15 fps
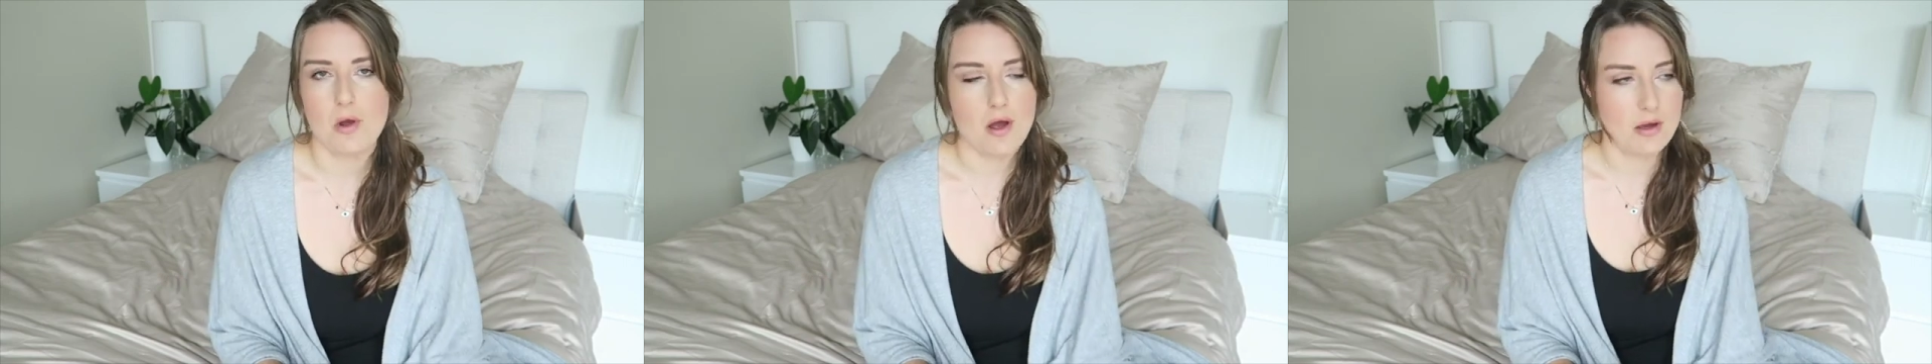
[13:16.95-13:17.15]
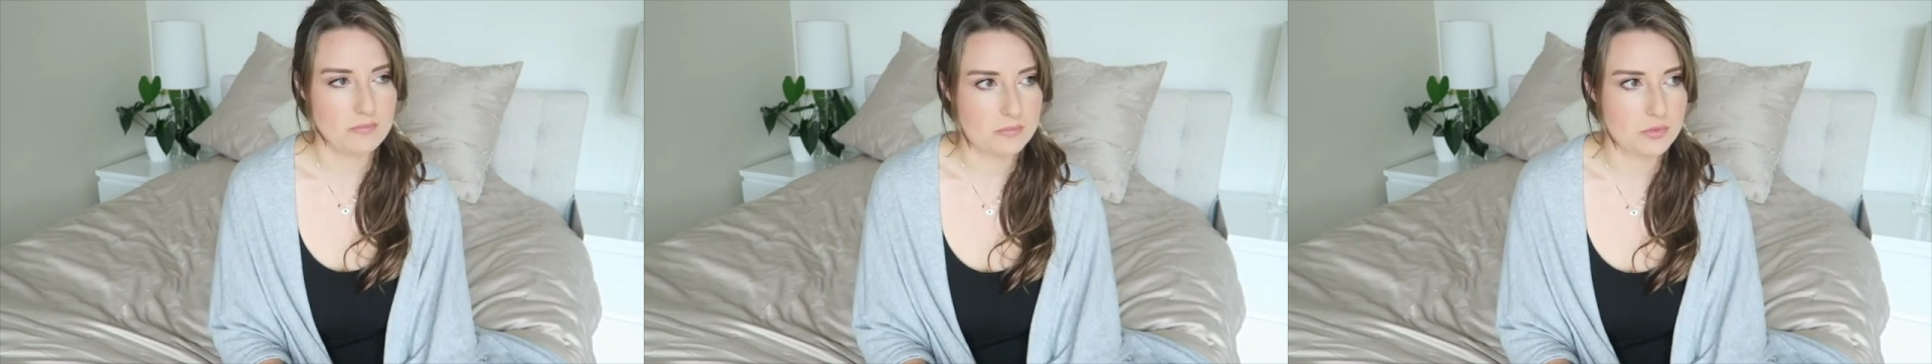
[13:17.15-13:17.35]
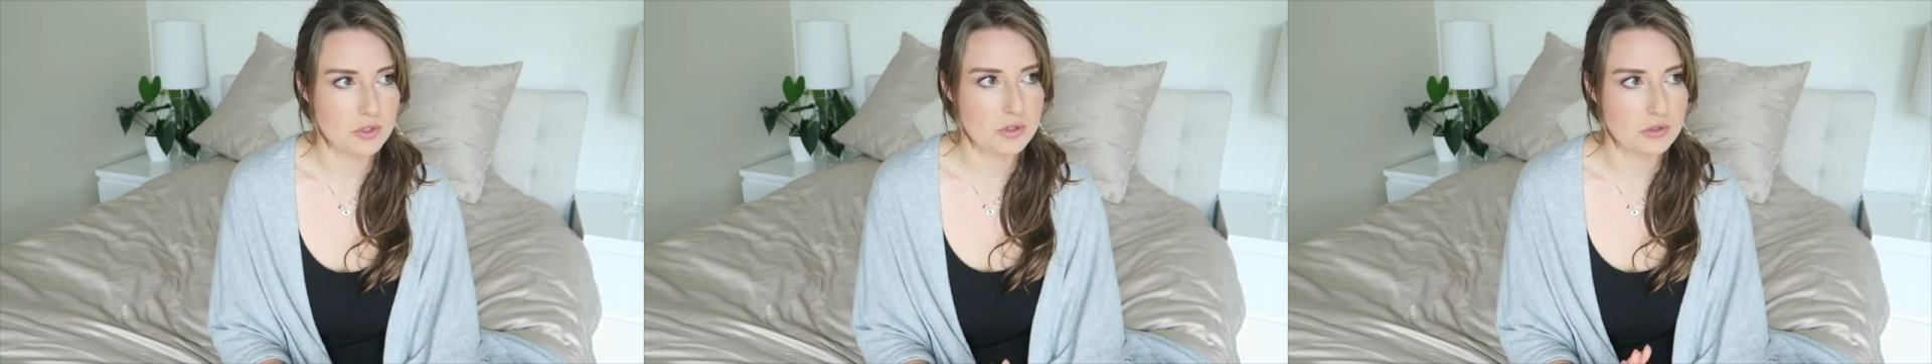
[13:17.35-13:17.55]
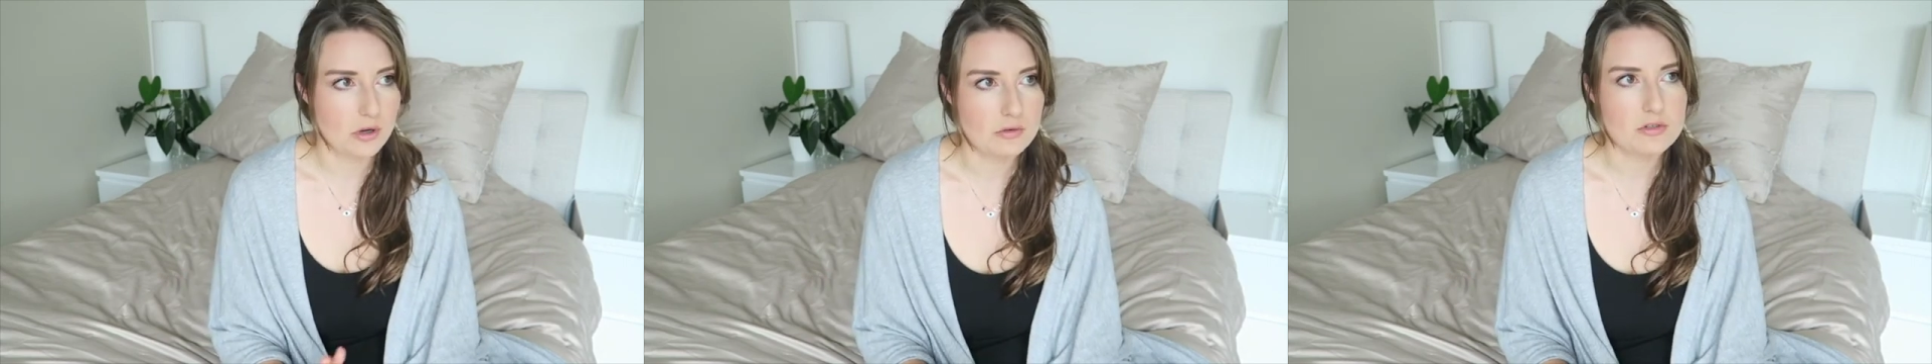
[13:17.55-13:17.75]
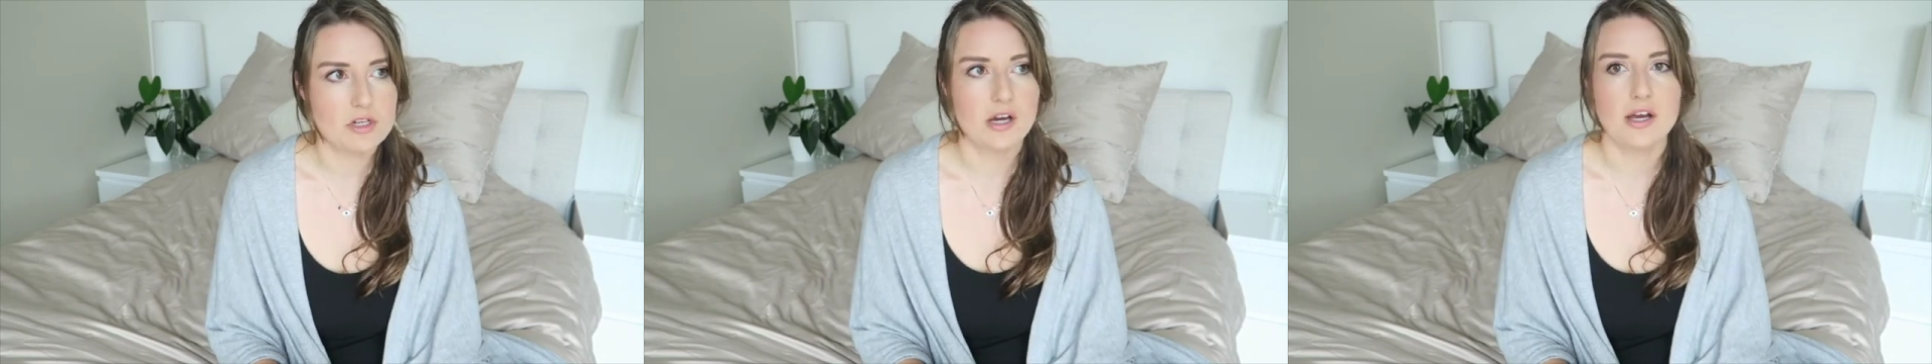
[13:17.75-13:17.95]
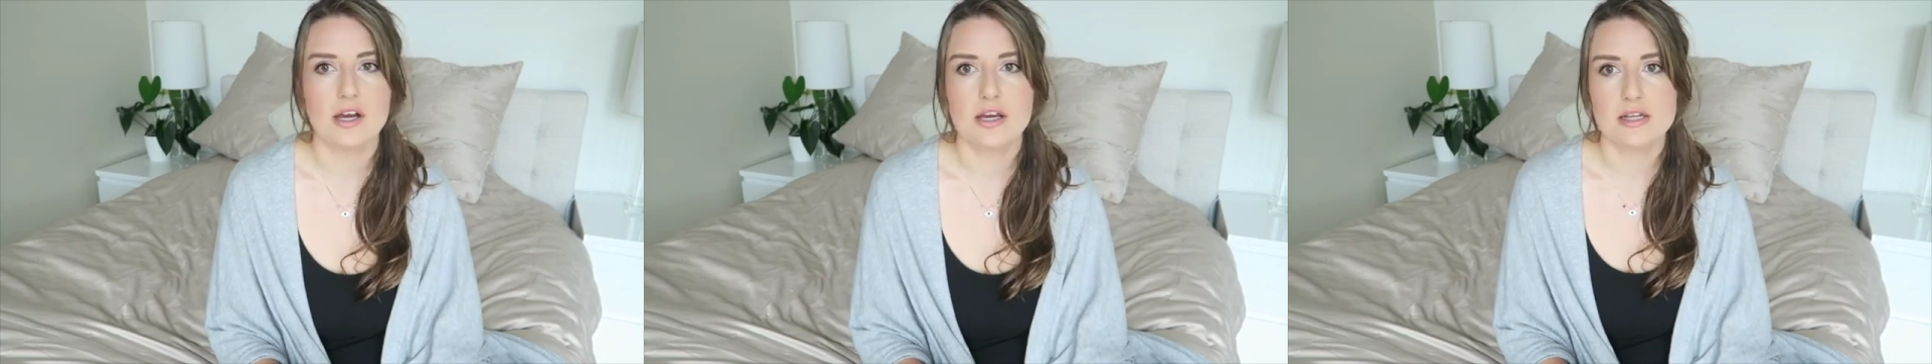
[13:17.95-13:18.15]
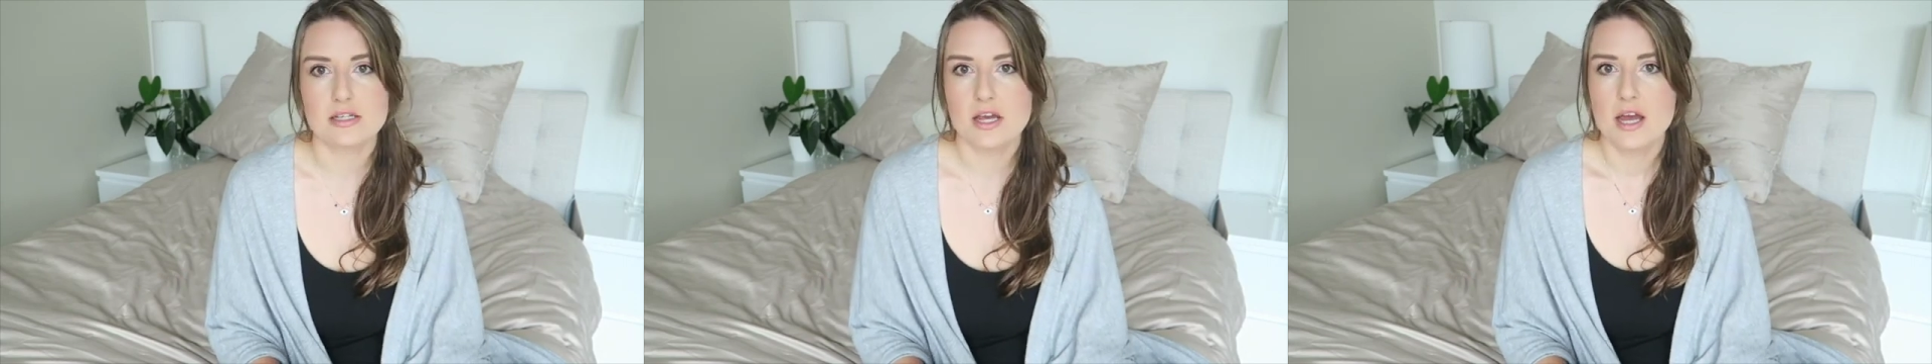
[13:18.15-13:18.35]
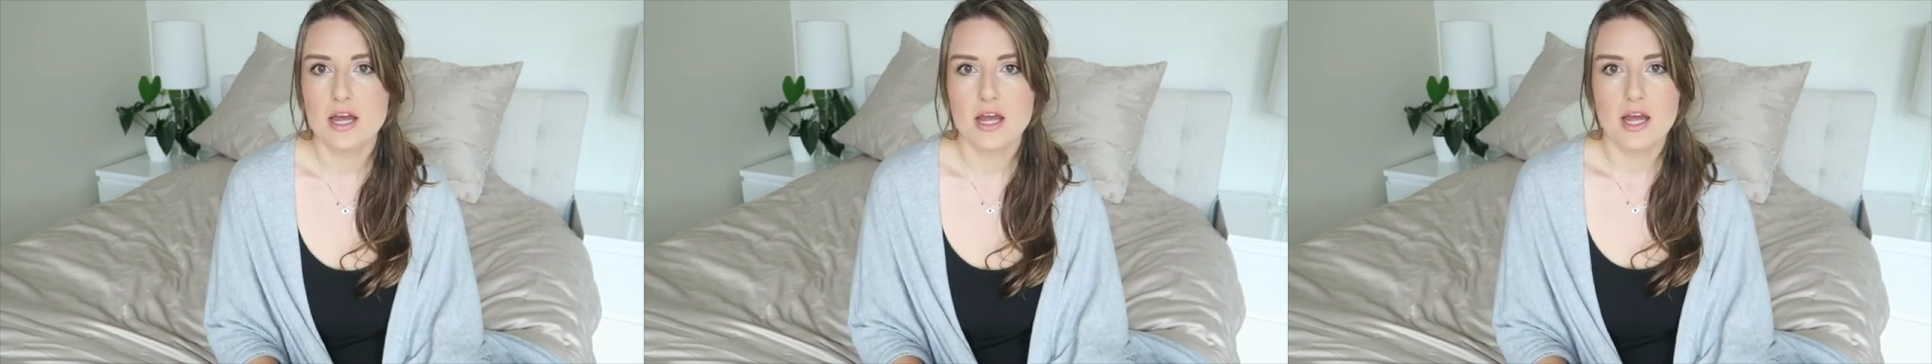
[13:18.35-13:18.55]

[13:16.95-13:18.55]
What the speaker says: I'm so tired.